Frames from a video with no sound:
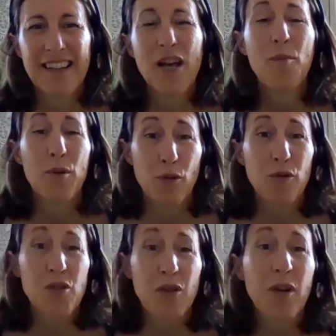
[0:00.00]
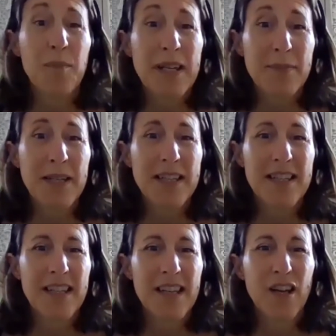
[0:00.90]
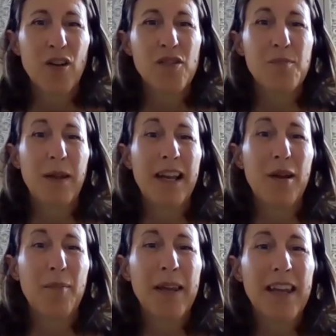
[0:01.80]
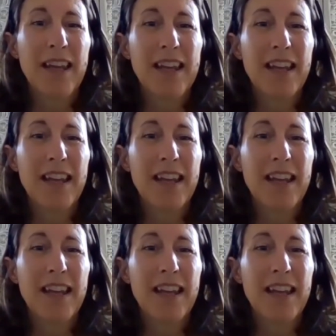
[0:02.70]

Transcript: but also a commitment, because Penelope in